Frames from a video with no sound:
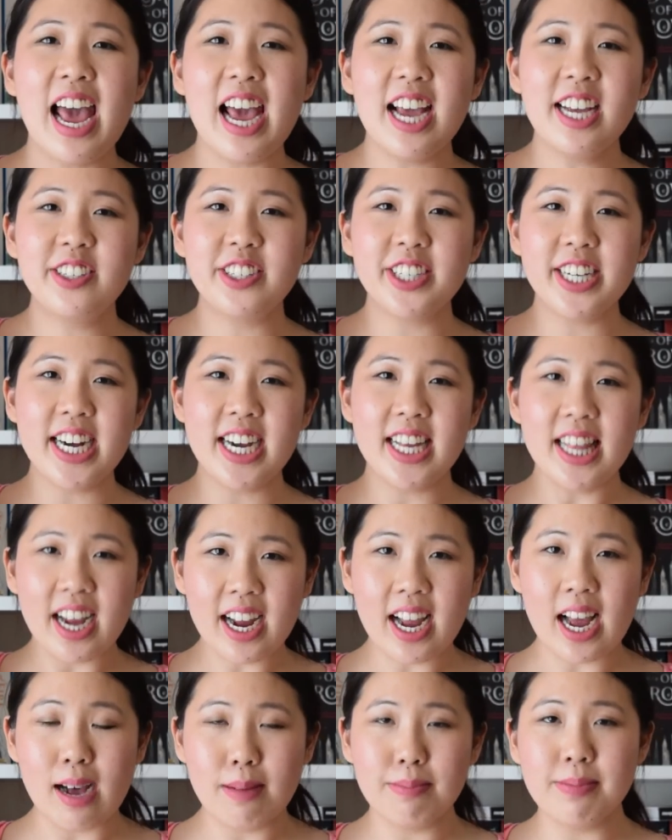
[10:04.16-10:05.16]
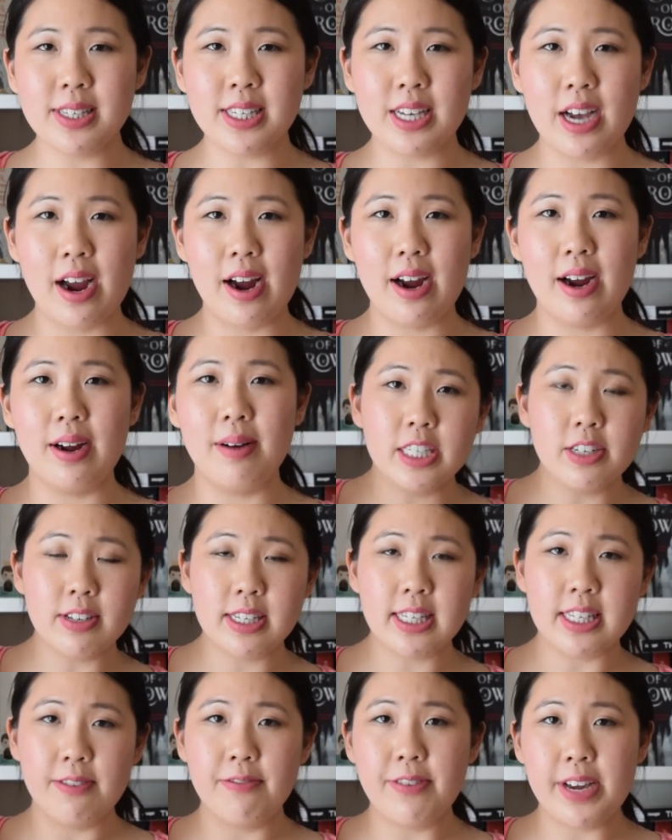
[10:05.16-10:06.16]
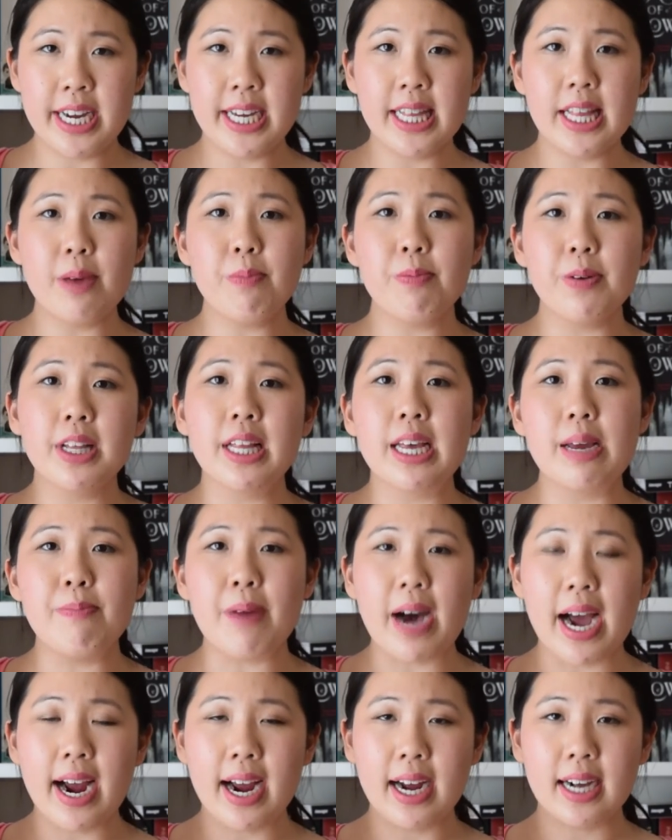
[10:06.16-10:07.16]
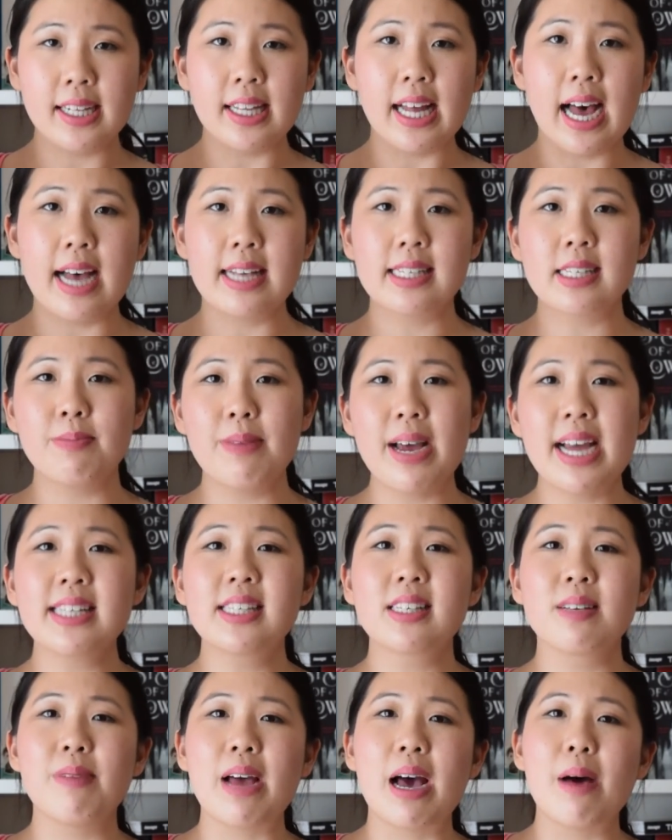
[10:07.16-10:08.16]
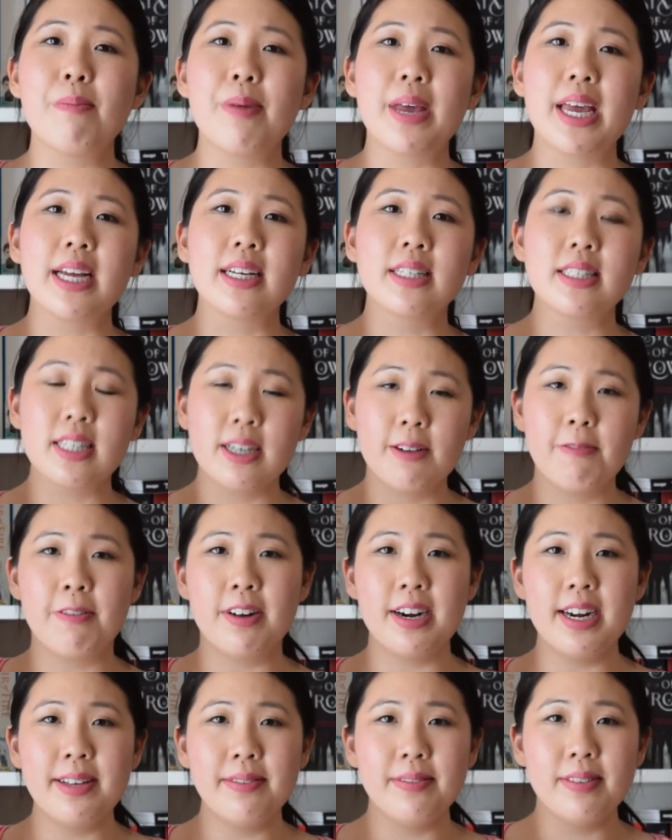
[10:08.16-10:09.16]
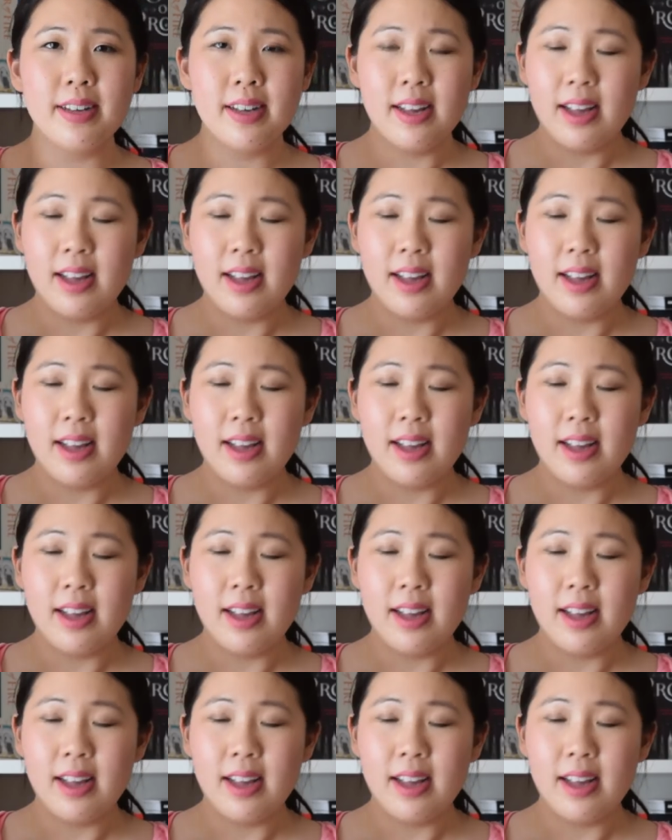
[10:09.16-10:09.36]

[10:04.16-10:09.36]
Adriana comes home. She was severely bullied by her classmates about being different.